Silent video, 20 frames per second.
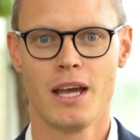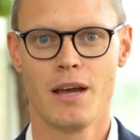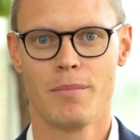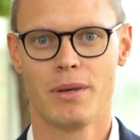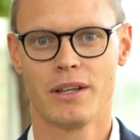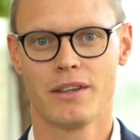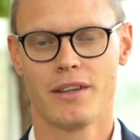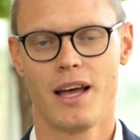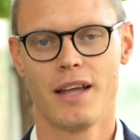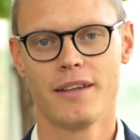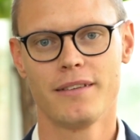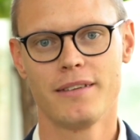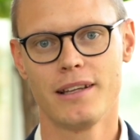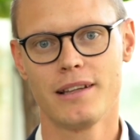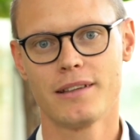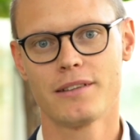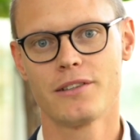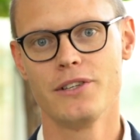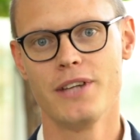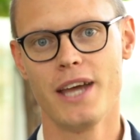But
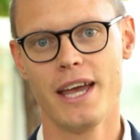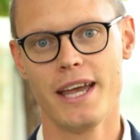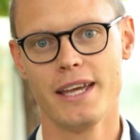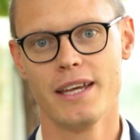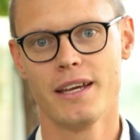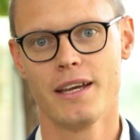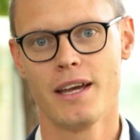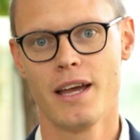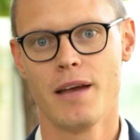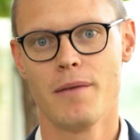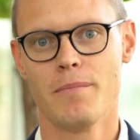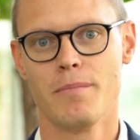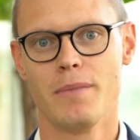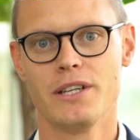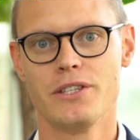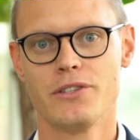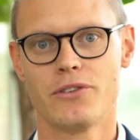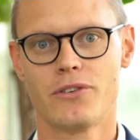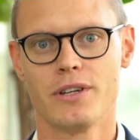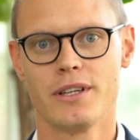until today,
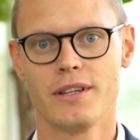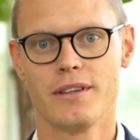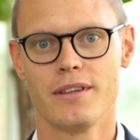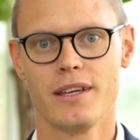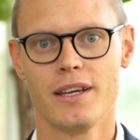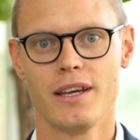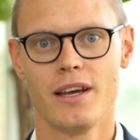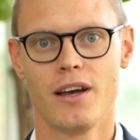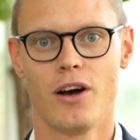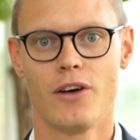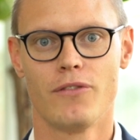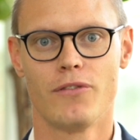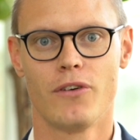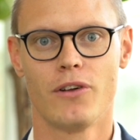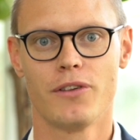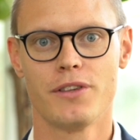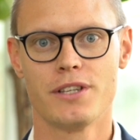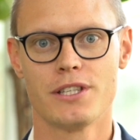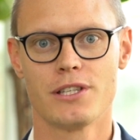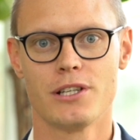majority of
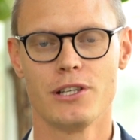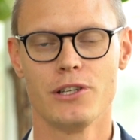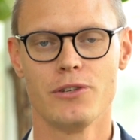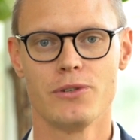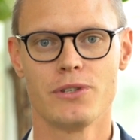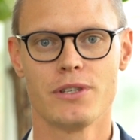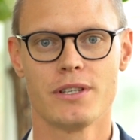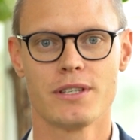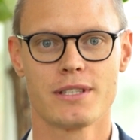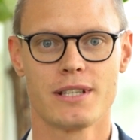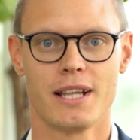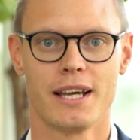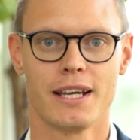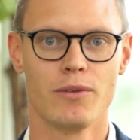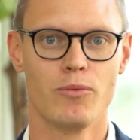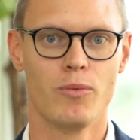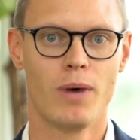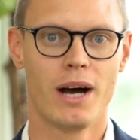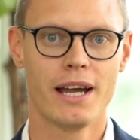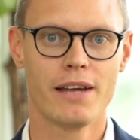all the solutions like
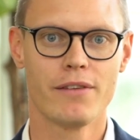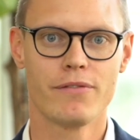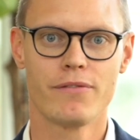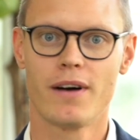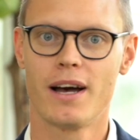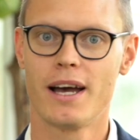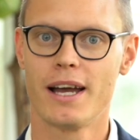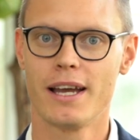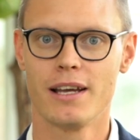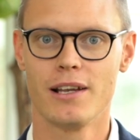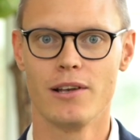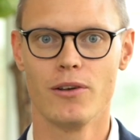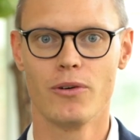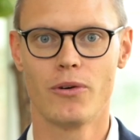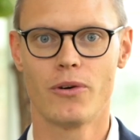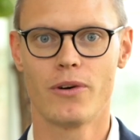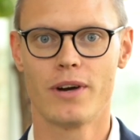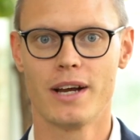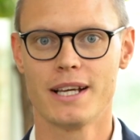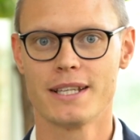Wi-Fi,
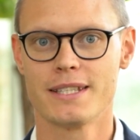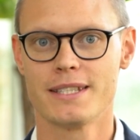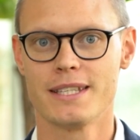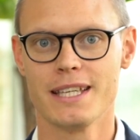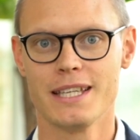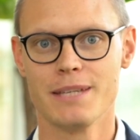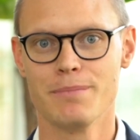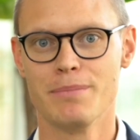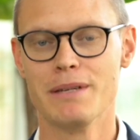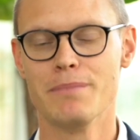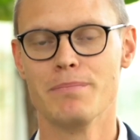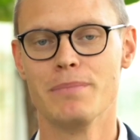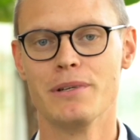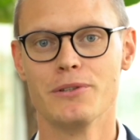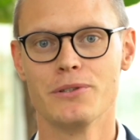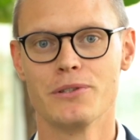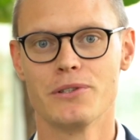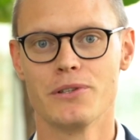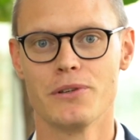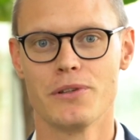LoRa, Zigbee,
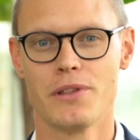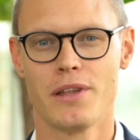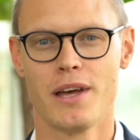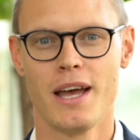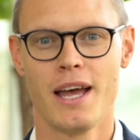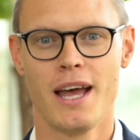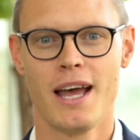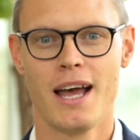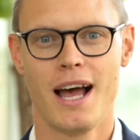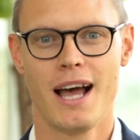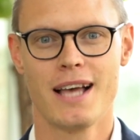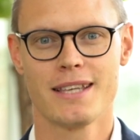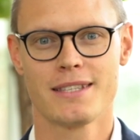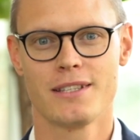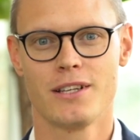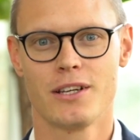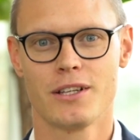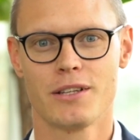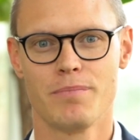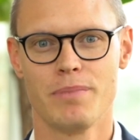Bluetooth
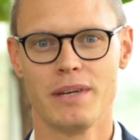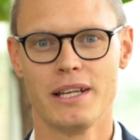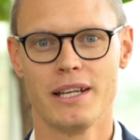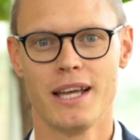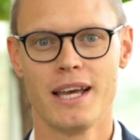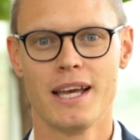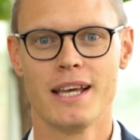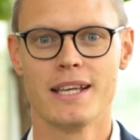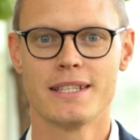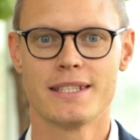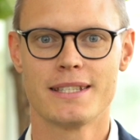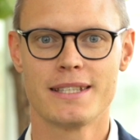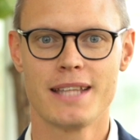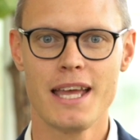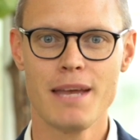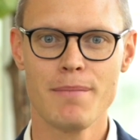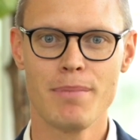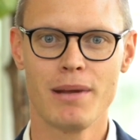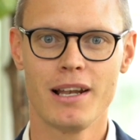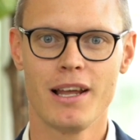has not been
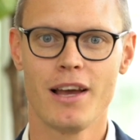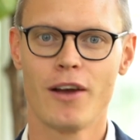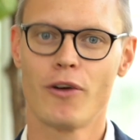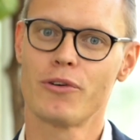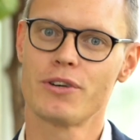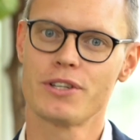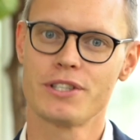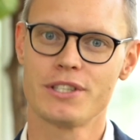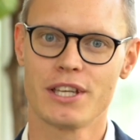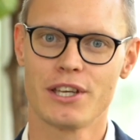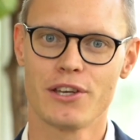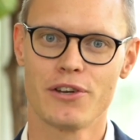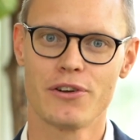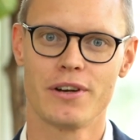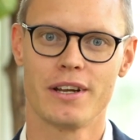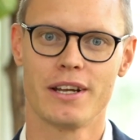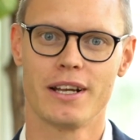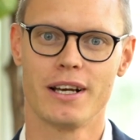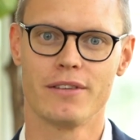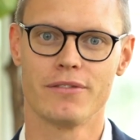stable or
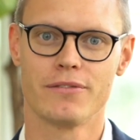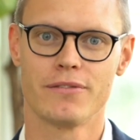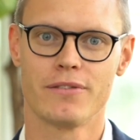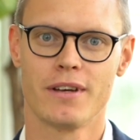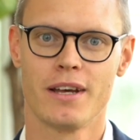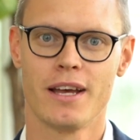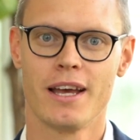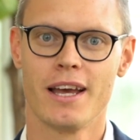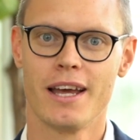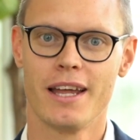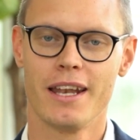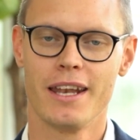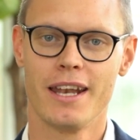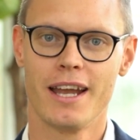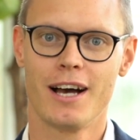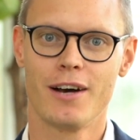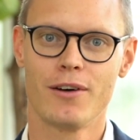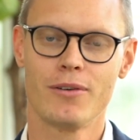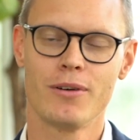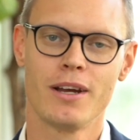secure enough.
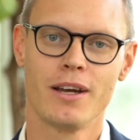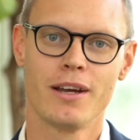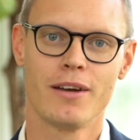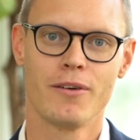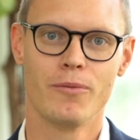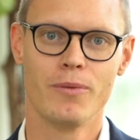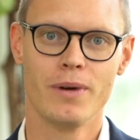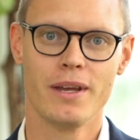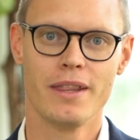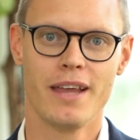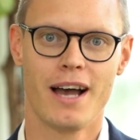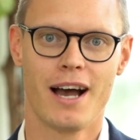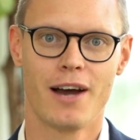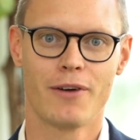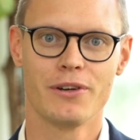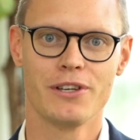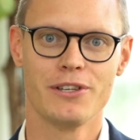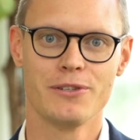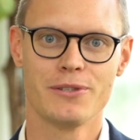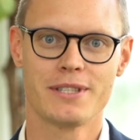Now, with
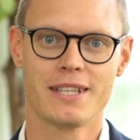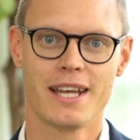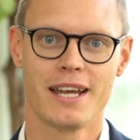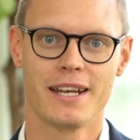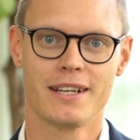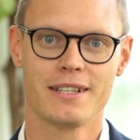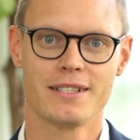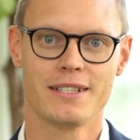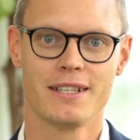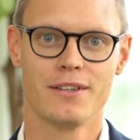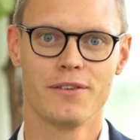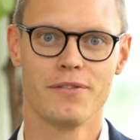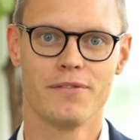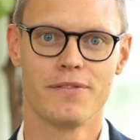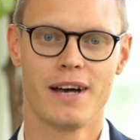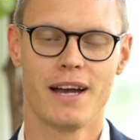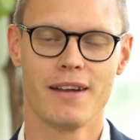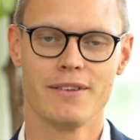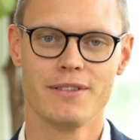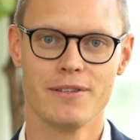our new standards into
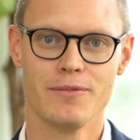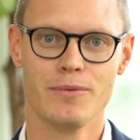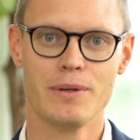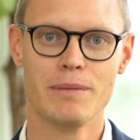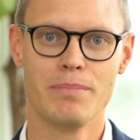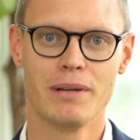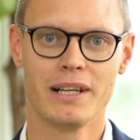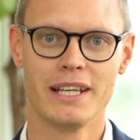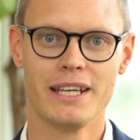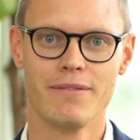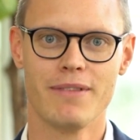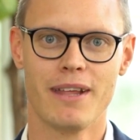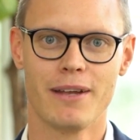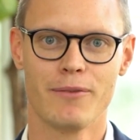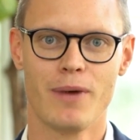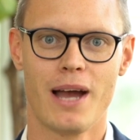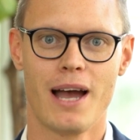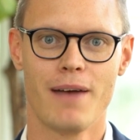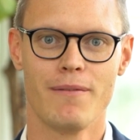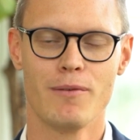5G, we believe
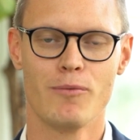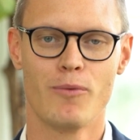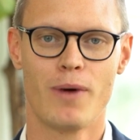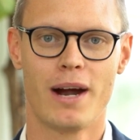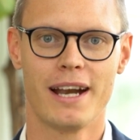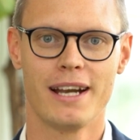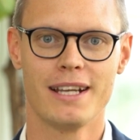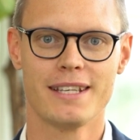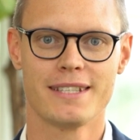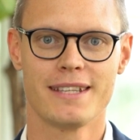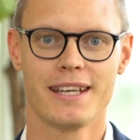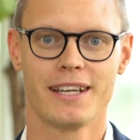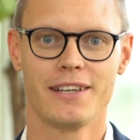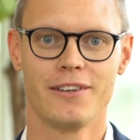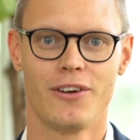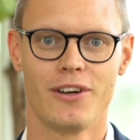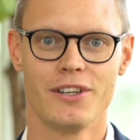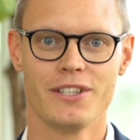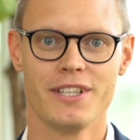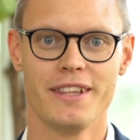that we have a wireless
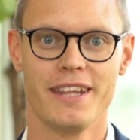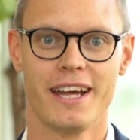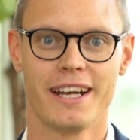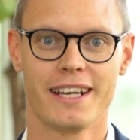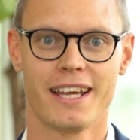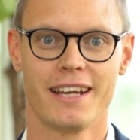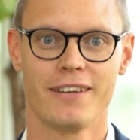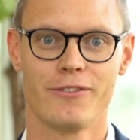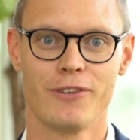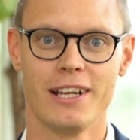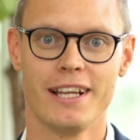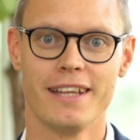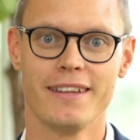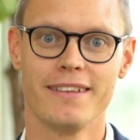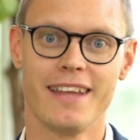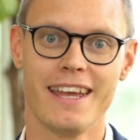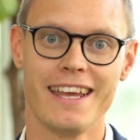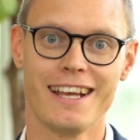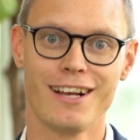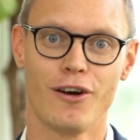technology that can really
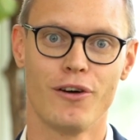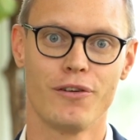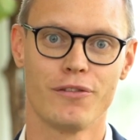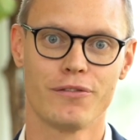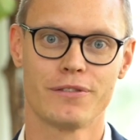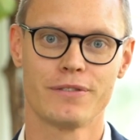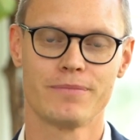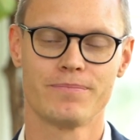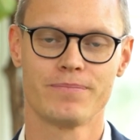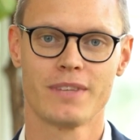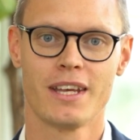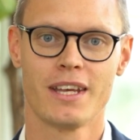take off.